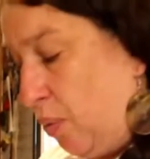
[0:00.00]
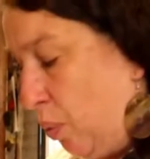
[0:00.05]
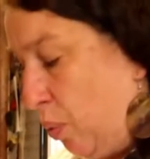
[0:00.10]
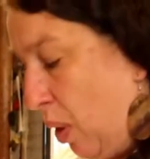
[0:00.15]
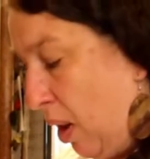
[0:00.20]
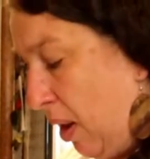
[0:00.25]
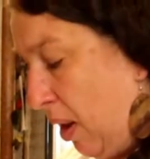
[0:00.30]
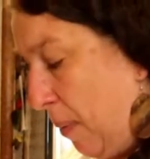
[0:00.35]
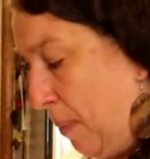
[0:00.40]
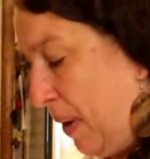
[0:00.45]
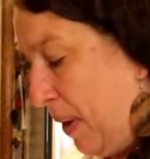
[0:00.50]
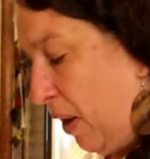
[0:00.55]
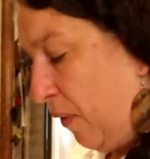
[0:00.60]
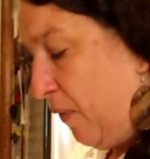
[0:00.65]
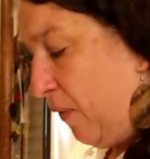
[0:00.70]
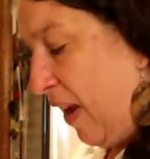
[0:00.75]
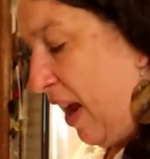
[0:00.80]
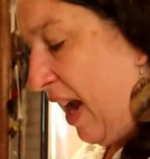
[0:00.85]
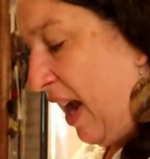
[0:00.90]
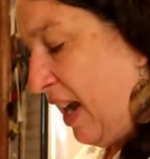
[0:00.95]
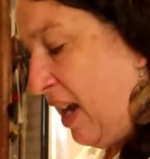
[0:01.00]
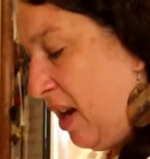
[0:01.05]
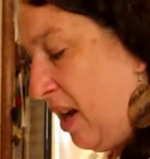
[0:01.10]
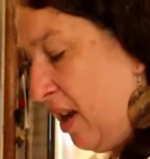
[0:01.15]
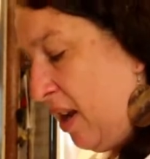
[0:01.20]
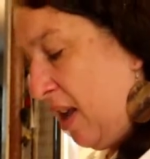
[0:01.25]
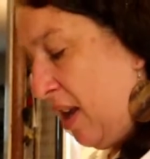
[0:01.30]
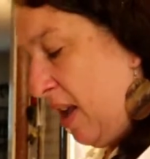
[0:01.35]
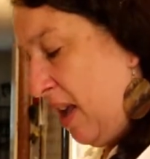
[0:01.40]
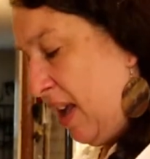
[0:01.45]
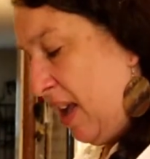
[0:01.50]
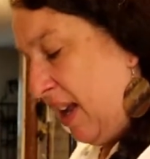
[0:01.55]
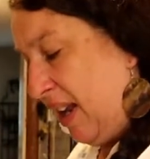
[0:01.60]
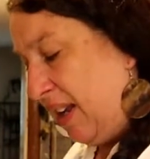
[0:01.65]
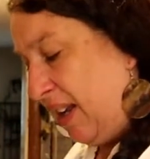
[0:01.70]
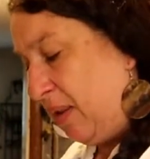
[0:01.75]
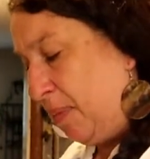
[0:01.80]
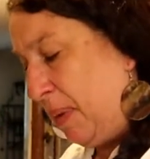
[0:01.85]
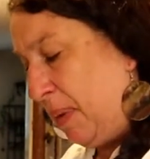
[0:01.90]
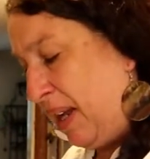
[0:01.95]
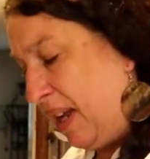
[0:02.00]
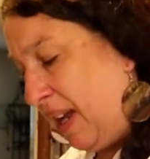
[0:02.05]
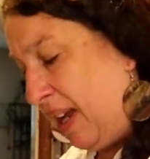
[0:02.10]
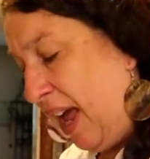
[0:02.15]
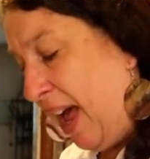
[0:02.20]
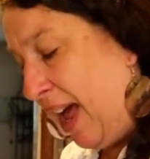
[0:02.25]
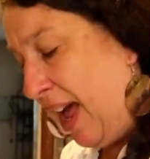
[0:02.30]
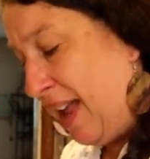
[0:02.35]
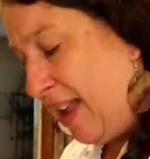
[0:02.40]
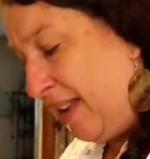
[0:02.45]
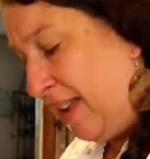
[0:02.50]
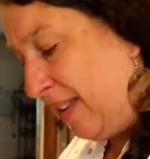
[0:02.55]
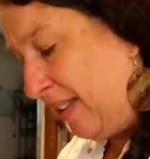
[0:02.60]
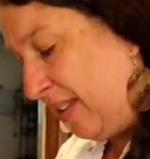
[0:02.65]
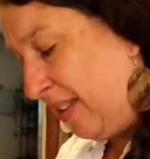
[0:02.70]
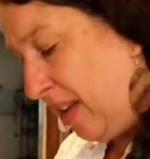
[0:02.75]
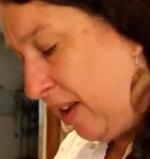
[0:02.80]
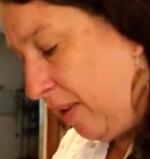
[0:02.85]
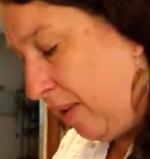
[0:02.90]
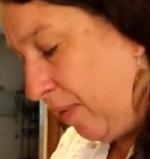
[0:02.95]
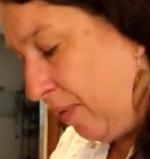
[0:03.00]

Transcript: will appear fine is because